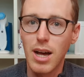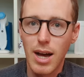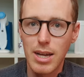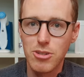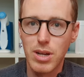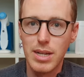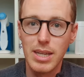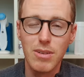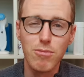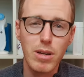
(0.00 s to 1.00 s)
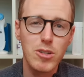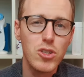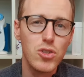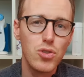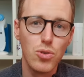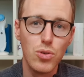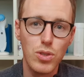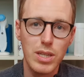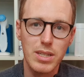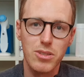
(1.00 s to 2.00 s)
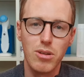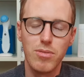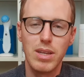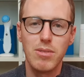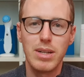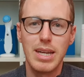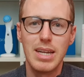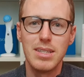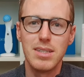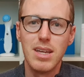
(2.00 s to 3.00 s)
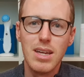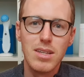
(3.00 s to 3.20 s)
hydrating and very soothing. So if anyone has